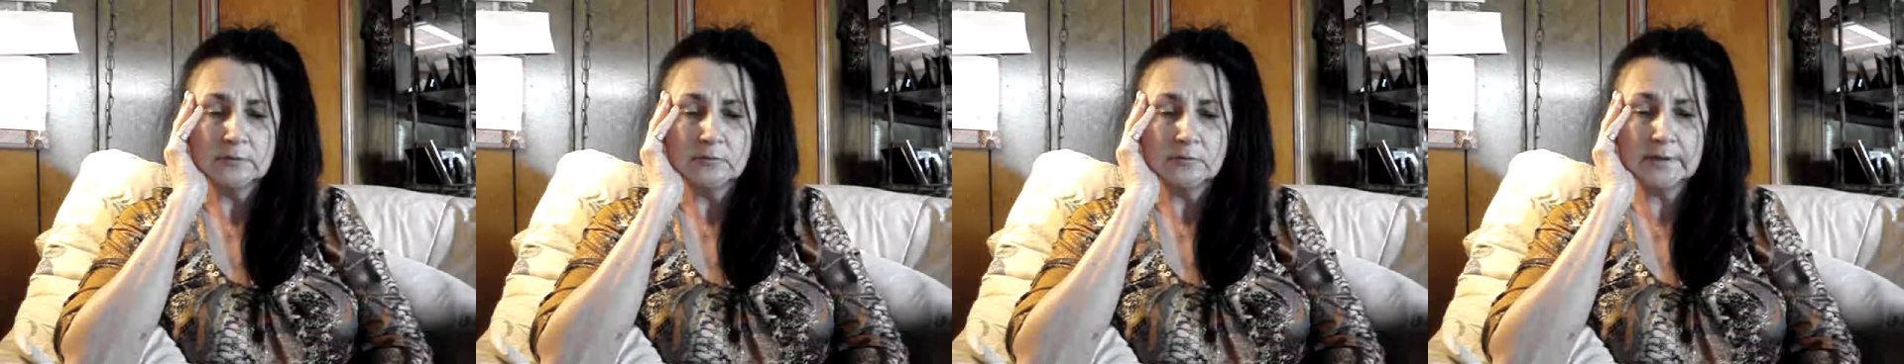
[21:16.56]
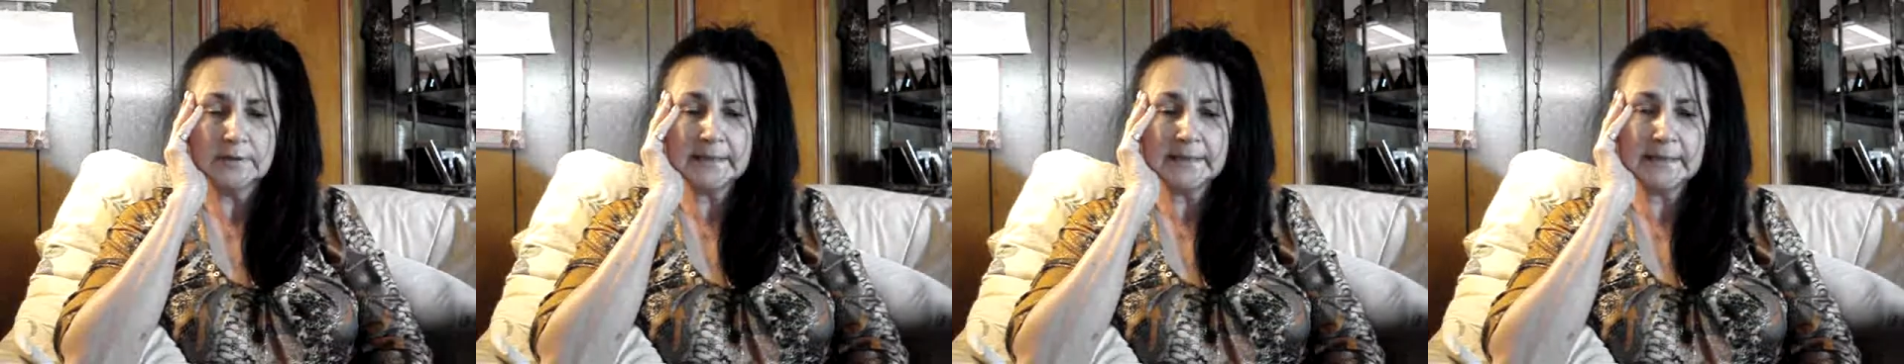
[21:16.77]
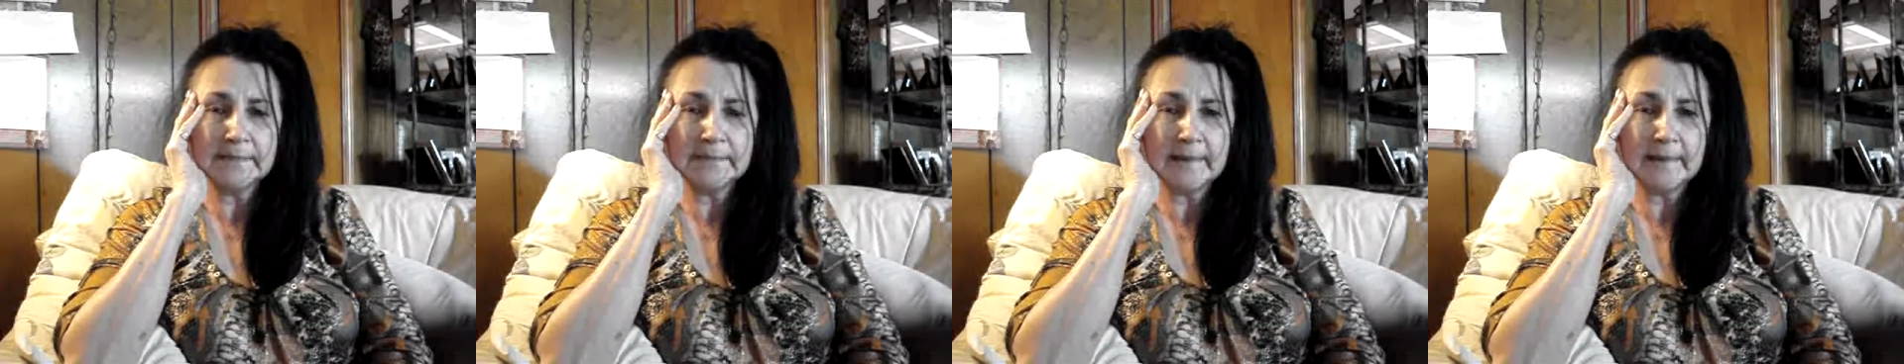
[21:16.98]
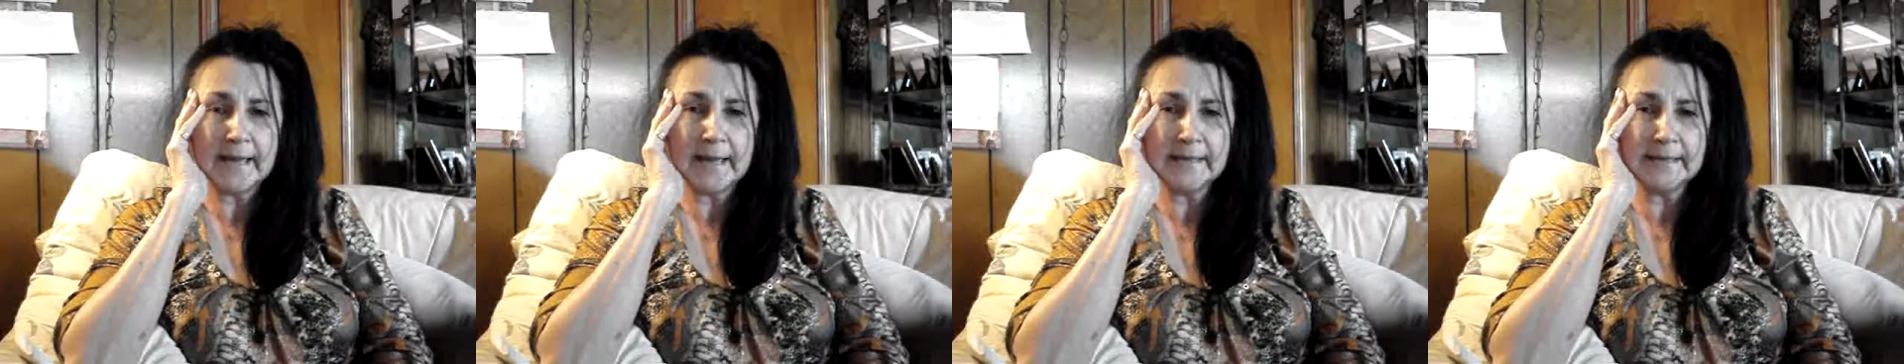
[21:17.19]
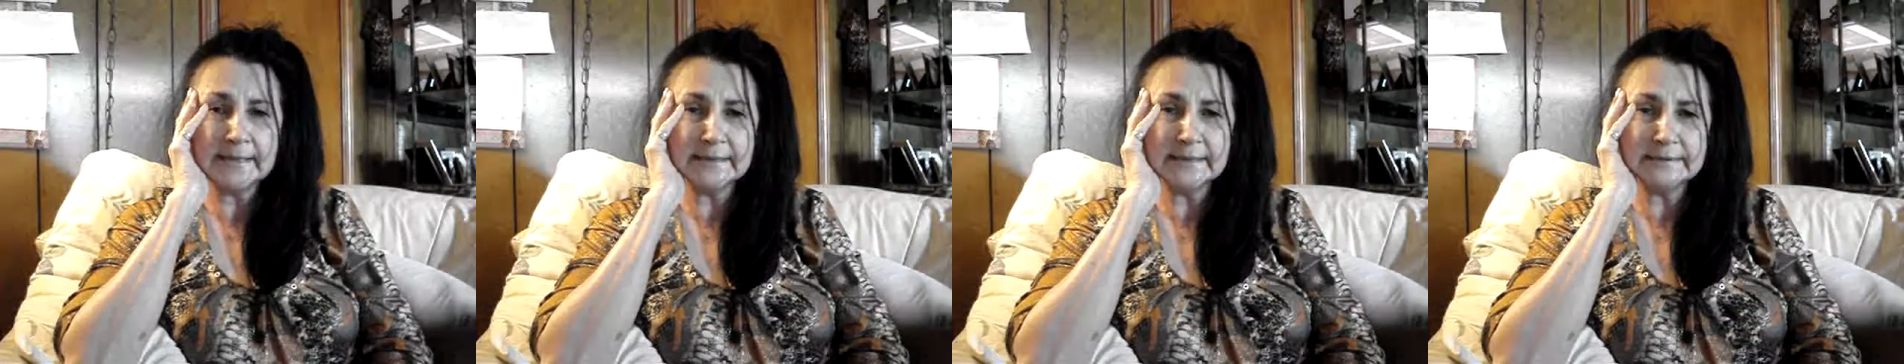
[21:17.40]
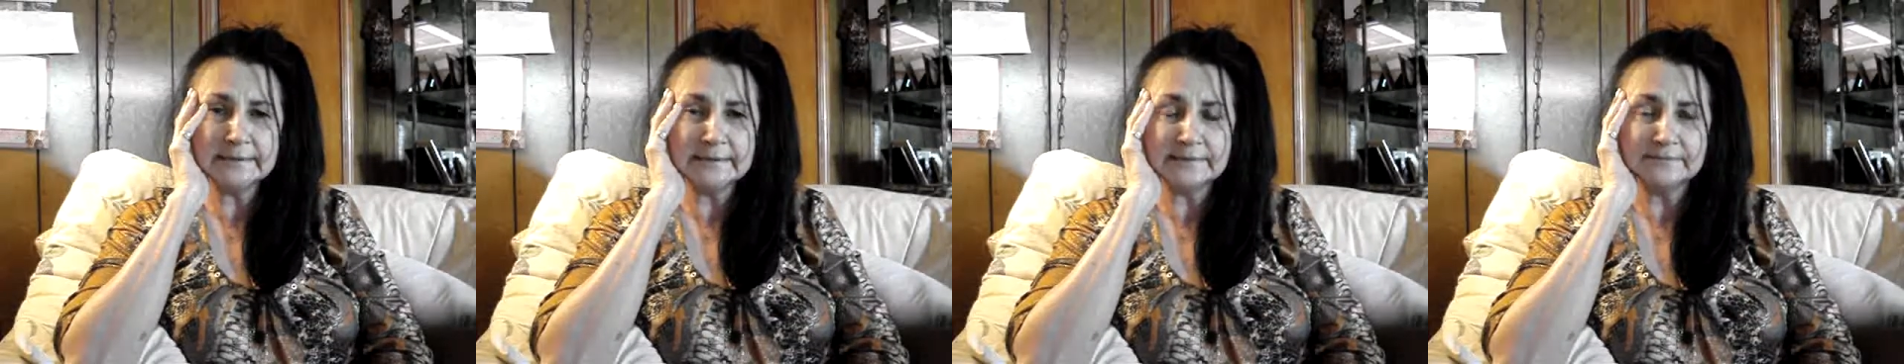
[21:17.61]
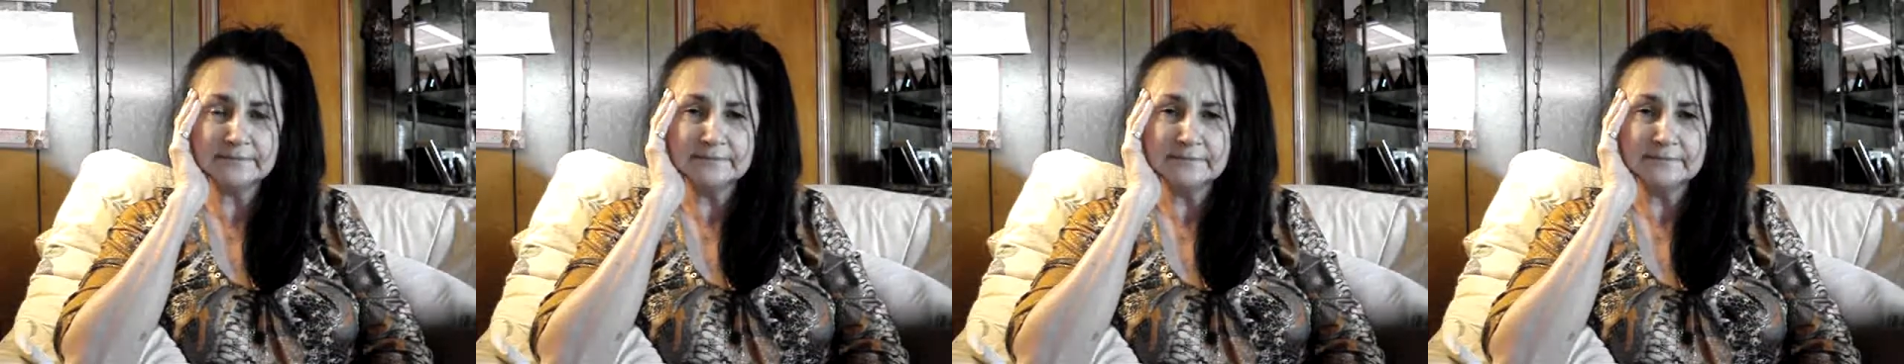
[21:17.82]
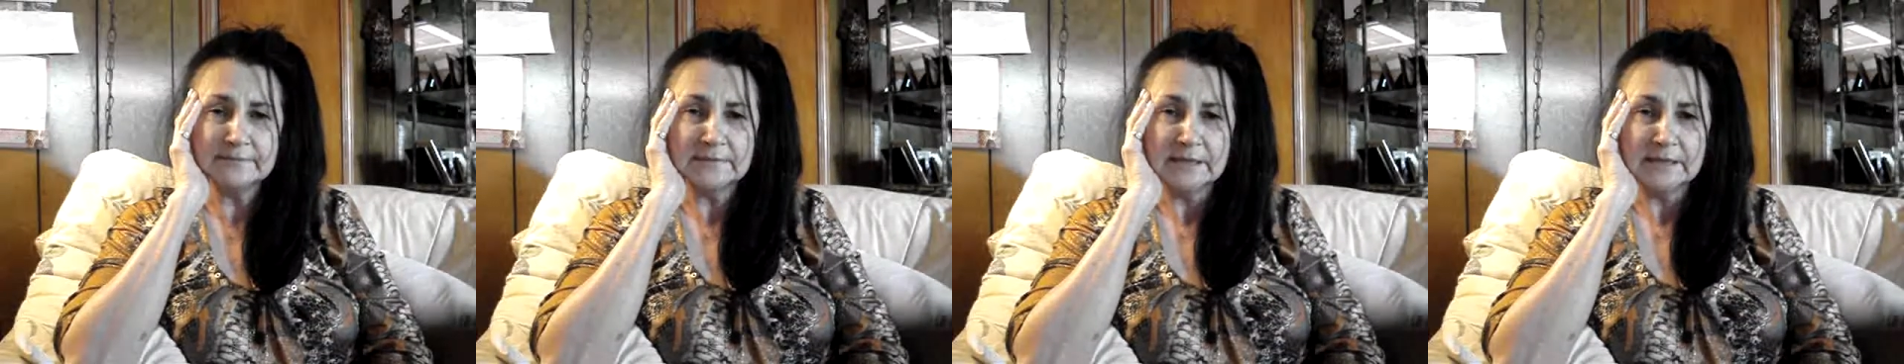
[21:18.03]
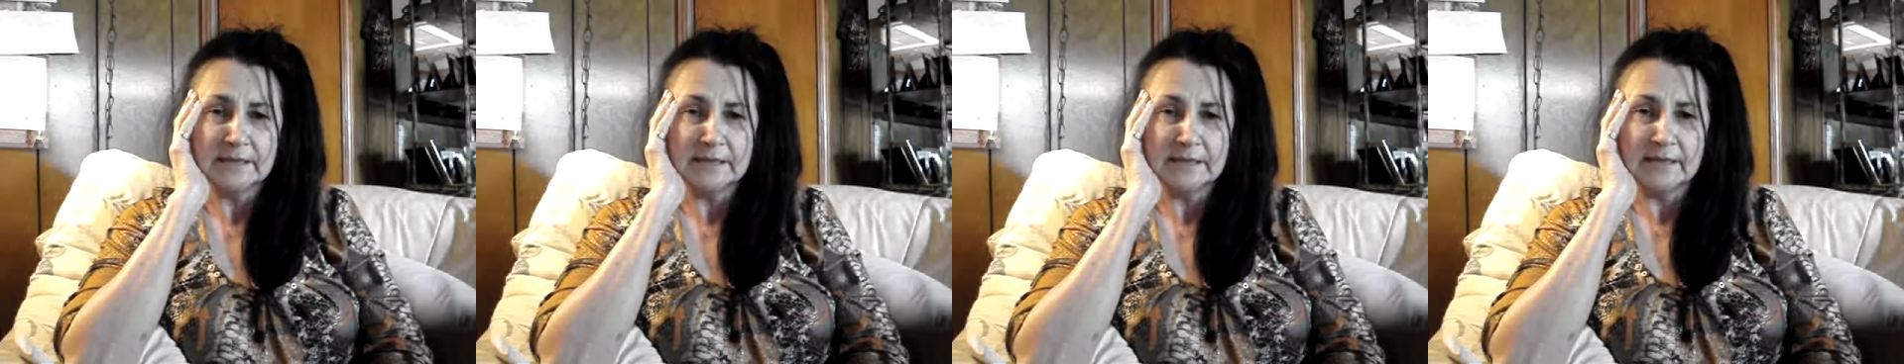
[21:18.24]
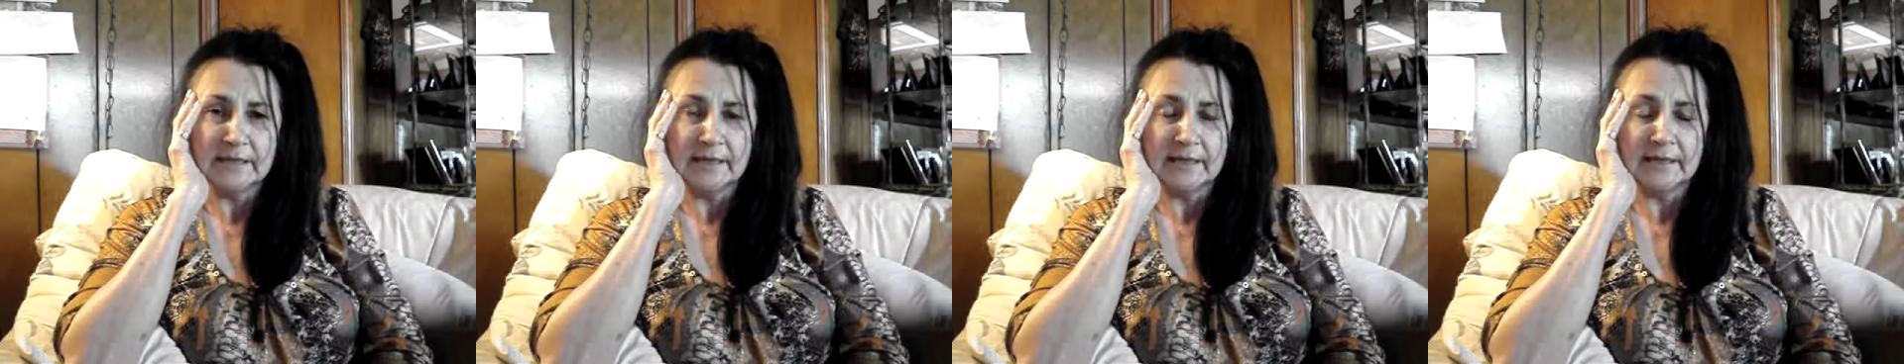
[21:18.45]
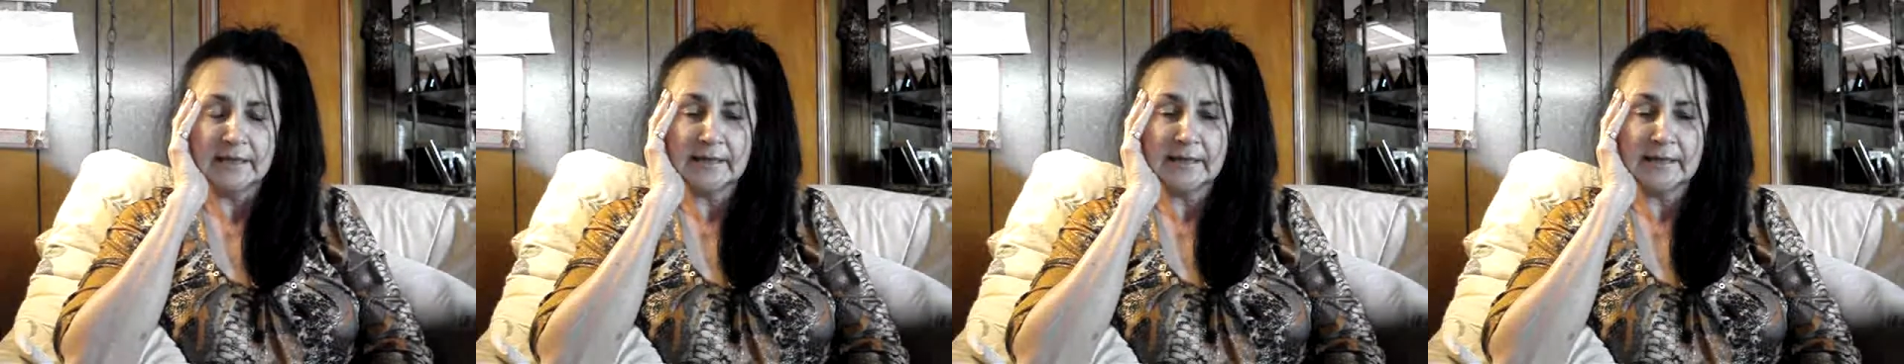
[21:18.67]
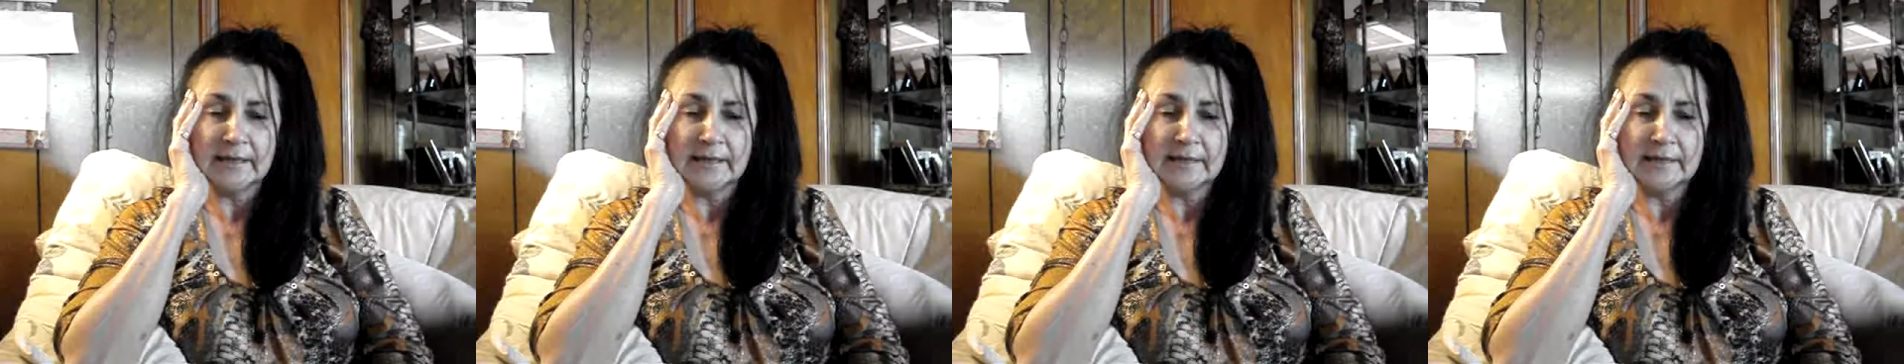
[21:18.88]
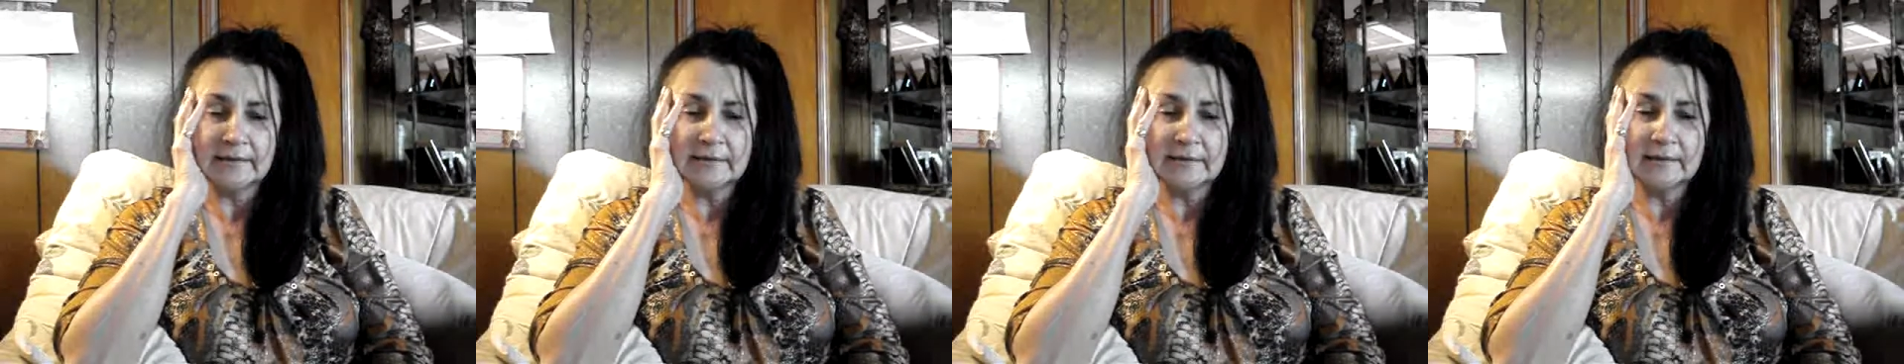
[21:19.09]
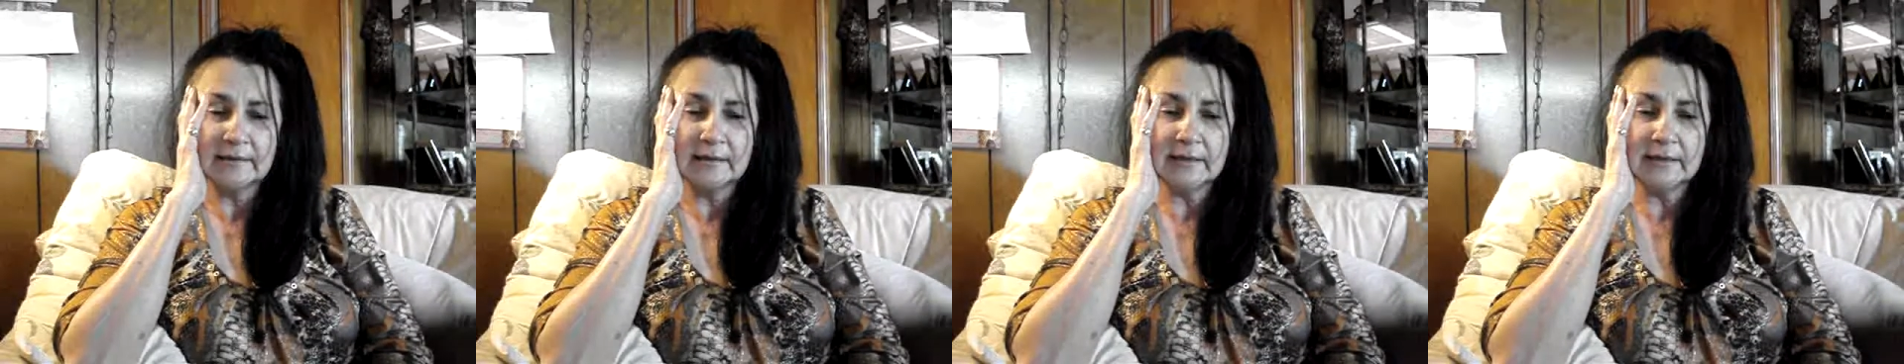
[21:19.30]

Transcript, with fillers: we'll keep at it and